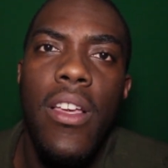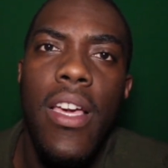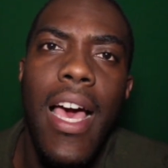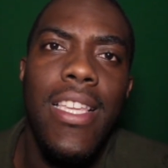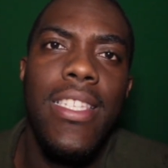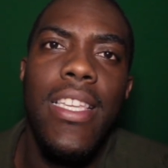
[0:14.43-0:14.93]

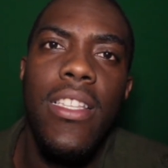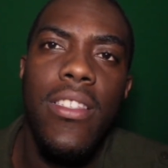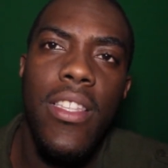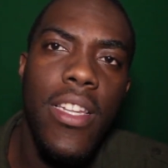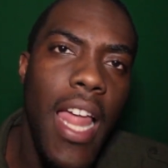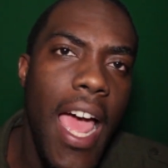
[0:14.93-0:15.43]
Got
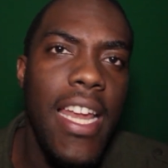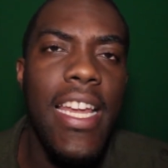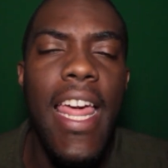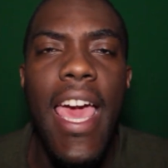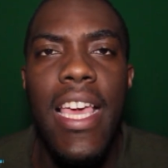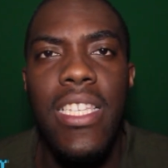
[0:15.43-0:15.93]
sentenced to 90
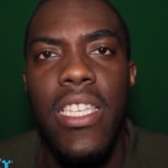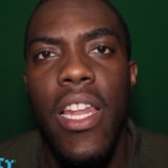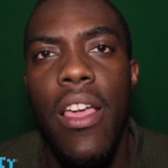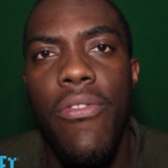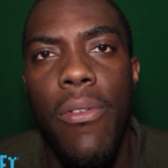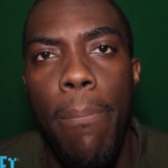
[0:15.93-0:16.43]
days
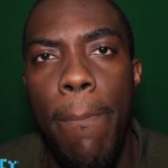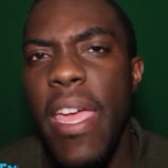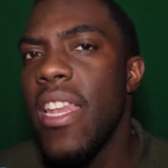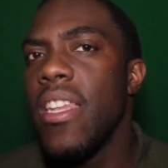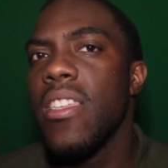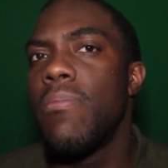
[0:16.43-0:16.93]
today for
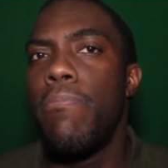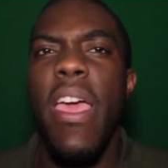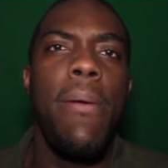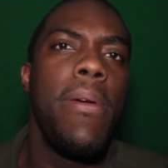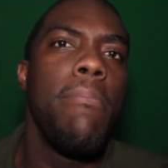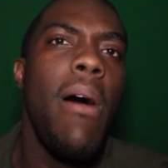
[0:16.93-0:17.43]
beating his
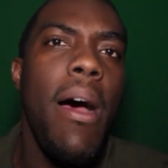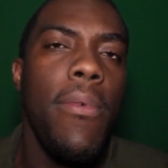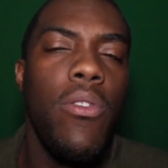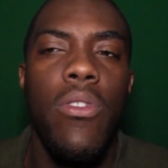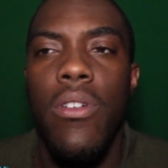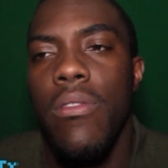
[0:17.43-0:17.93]
baby mama,
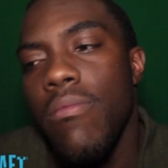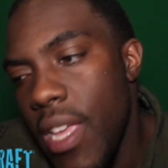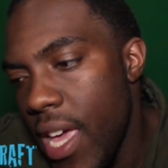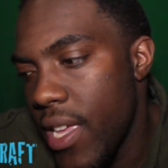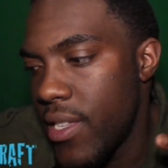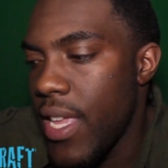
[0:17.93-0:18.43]
or
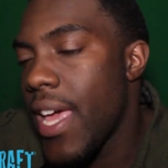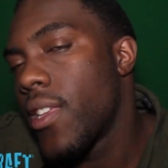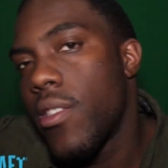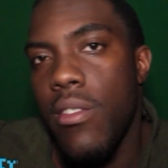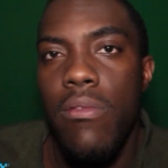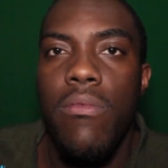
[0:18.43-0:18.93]
yeah, his
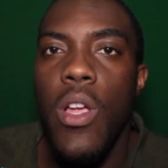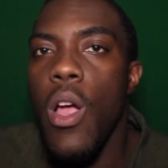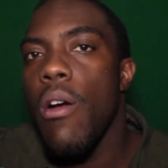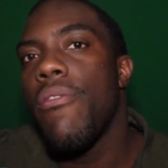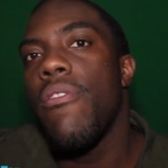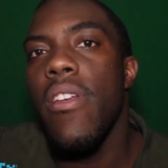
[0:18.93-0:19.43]
ex
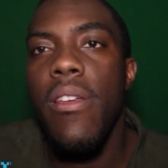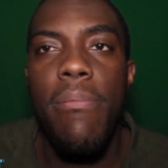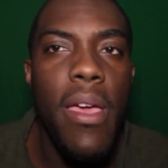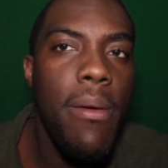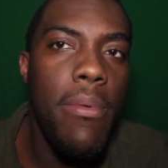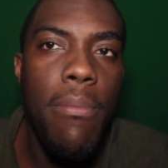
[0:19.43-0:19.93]
girlfriend,
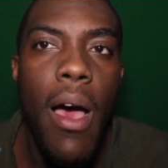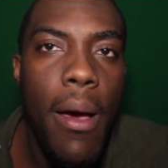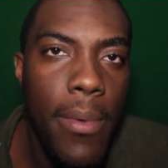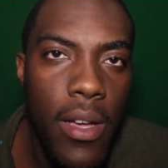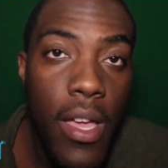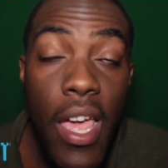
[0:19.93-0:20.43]
baby
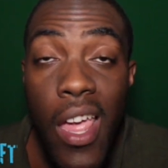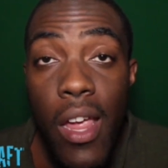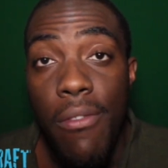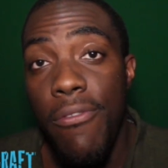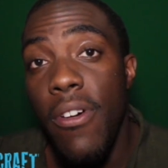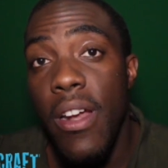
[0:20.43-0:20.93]
mama,
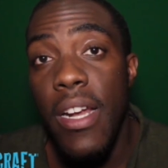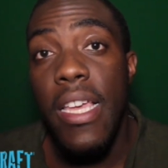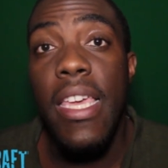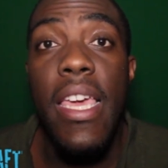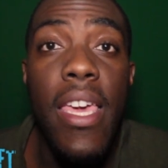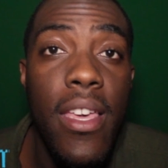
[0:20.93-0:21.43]
in front of the
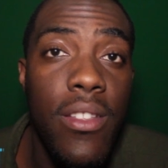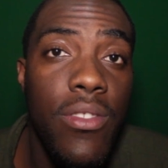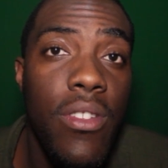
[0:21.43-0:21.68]
kids.